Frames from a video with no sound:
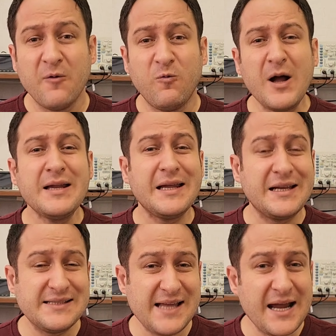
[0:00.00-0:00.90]
What
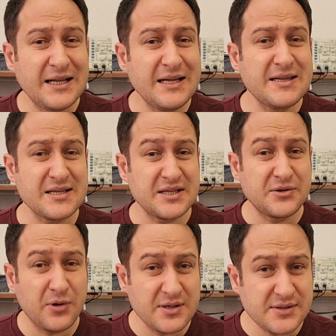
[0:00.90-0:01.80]
exactly does a
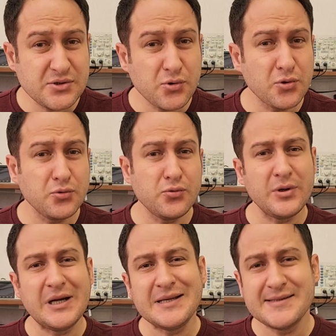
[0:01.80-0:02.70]
transistor do
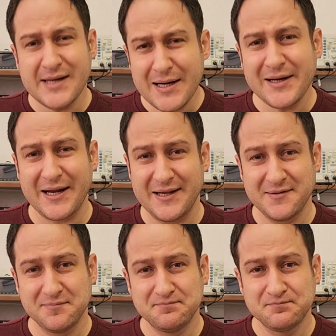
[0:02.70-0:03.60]
in a circuit?